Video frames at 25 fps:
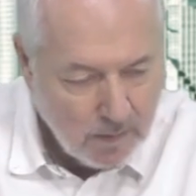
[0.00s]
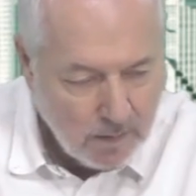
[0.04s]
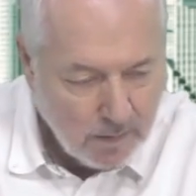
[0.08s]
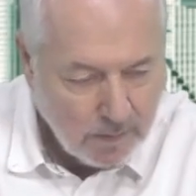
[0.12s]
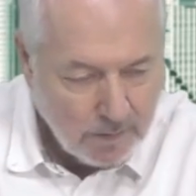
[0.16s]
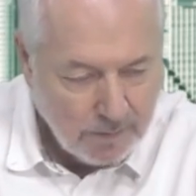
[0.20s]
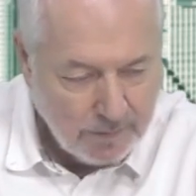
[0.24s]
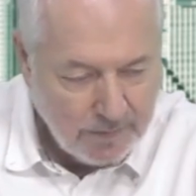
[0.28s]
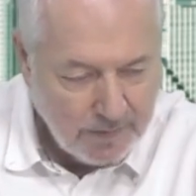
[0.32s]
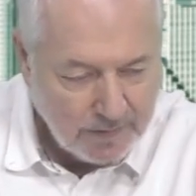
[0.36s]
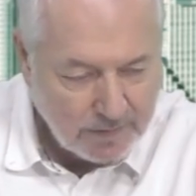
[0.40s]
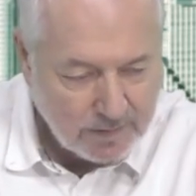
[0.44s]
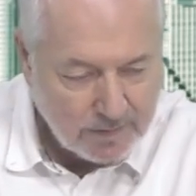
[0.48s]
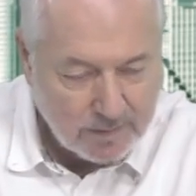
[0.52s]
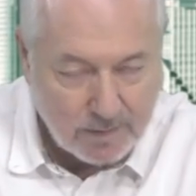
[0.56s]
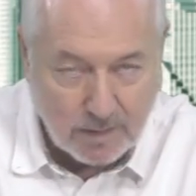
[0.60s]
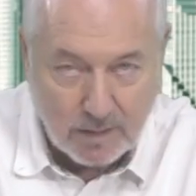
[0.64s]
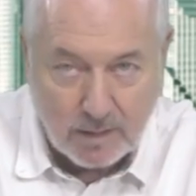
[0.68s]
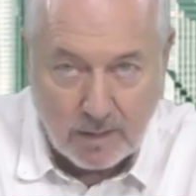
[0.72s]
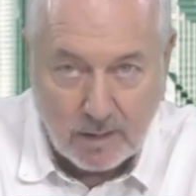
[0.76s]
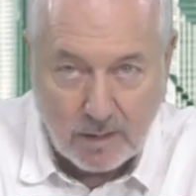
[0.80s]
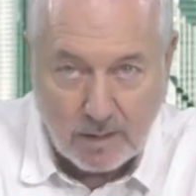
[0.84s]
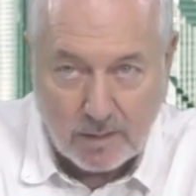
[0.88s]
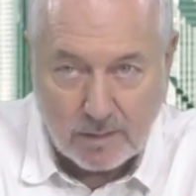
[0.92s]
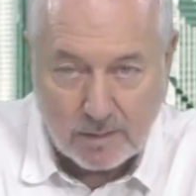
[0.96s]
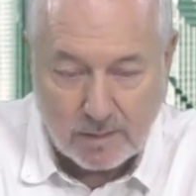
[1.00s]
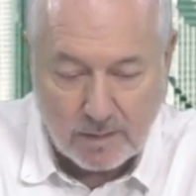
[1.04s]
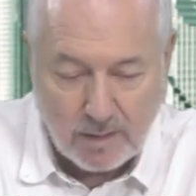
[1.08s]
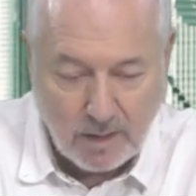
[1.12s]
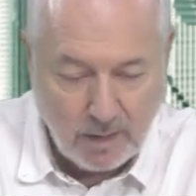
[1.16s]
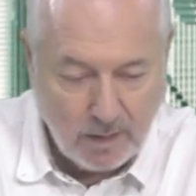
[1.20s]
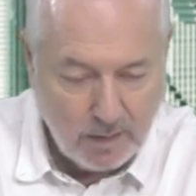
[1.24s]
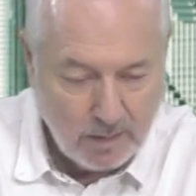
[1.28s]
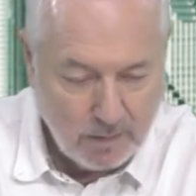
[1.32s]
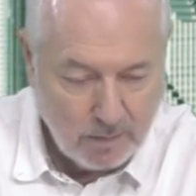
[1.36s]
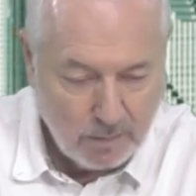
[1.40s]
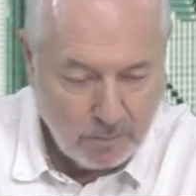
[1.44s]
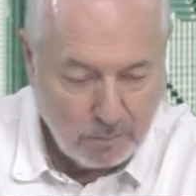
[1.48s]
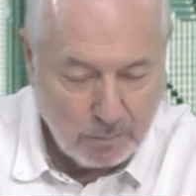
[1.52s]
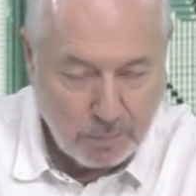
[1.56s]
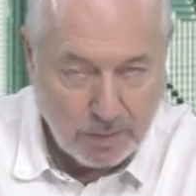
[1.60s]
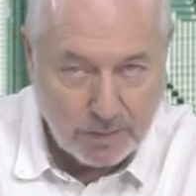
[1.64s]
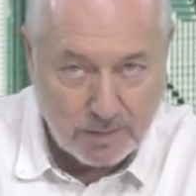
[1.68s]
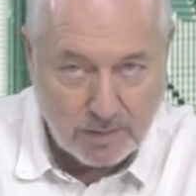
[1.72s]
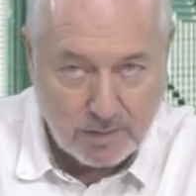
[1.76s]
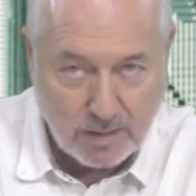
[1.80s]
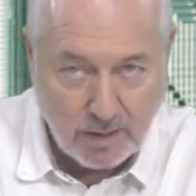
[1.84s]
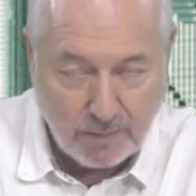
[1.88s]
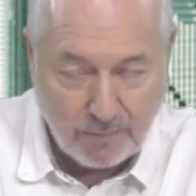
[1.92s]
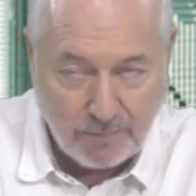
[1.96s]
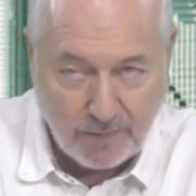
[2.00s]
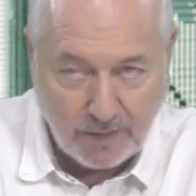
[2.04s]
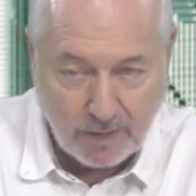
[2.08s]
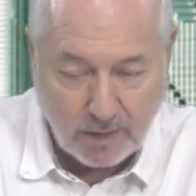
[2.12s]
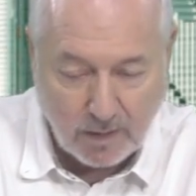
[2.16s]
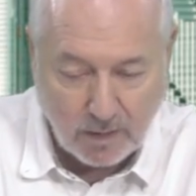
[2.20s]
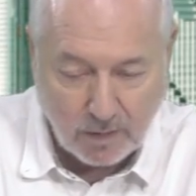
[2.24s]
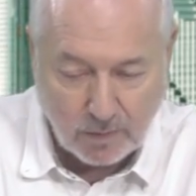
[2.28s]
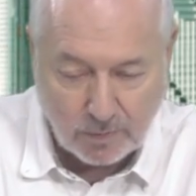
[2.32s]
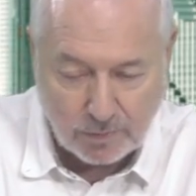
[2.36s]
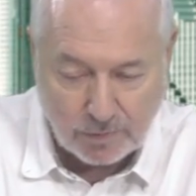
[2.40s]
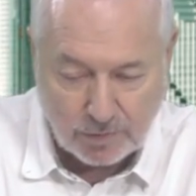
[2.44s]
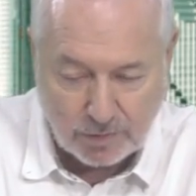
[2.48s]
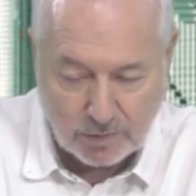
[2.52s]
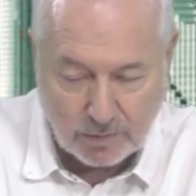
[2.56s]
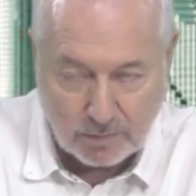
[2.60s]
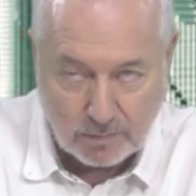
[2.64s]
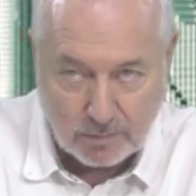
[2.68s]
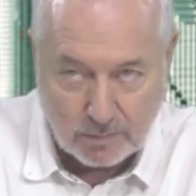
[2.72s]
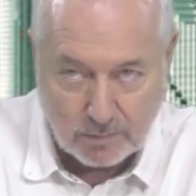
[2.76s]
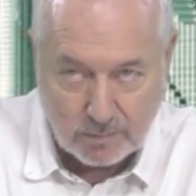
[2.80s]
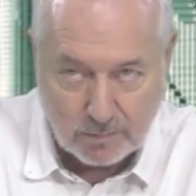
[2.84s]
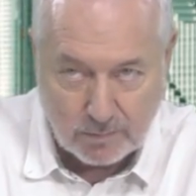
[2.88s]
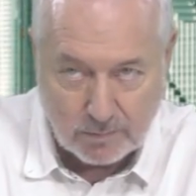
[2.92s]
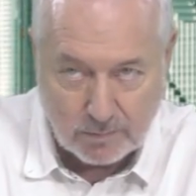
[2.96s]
This is the Pacific Ocean,